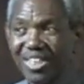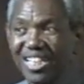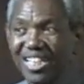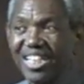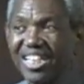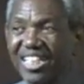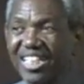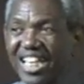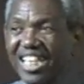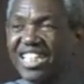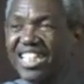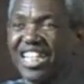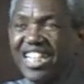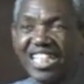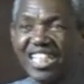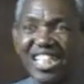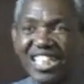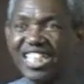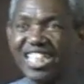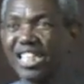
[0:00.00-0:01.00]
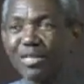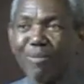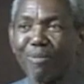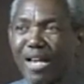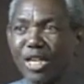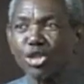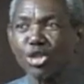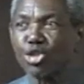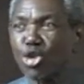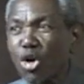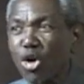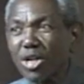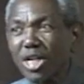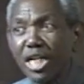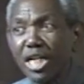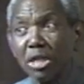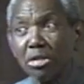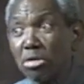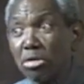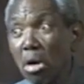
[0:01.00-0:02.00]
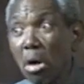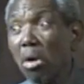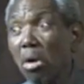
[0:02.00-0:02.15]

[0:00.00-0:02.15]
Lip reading: They think it is by struggling. No.